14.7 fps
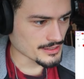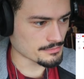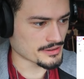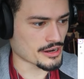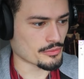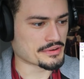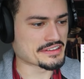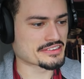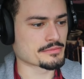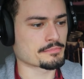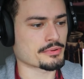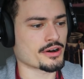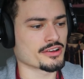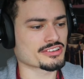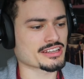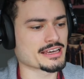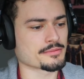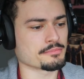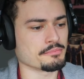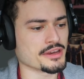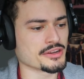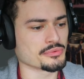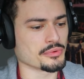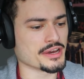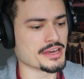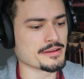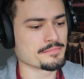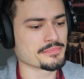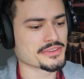But I wanted to pause like
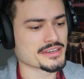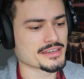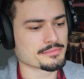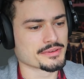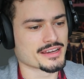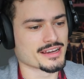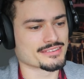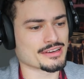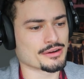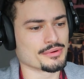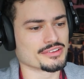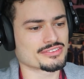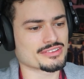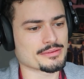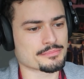midway because I was